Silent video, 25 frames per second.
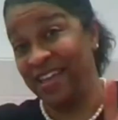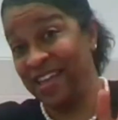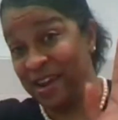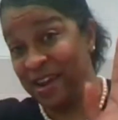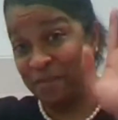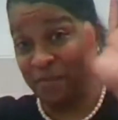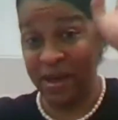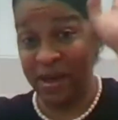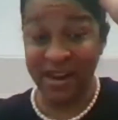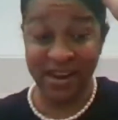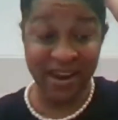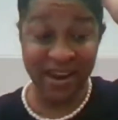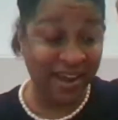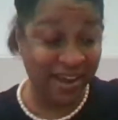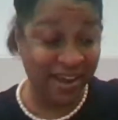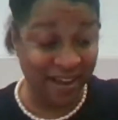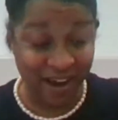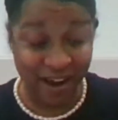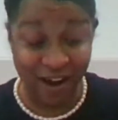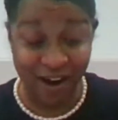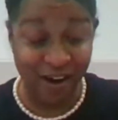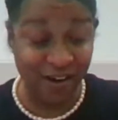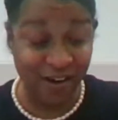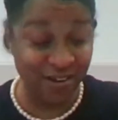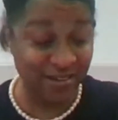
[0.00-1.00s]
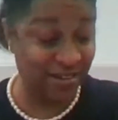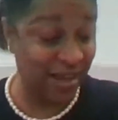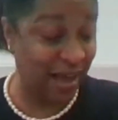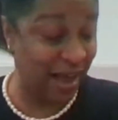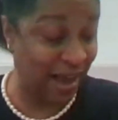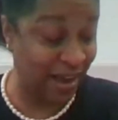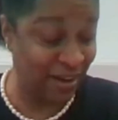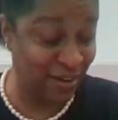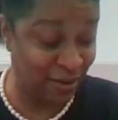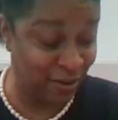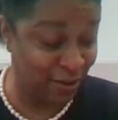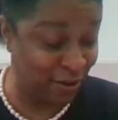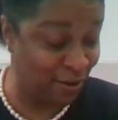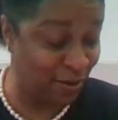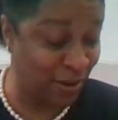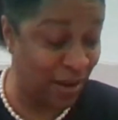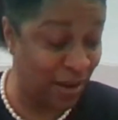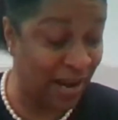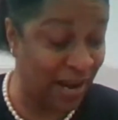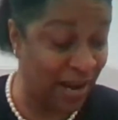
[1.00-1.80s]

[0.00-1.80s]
Anybody like cars? I do,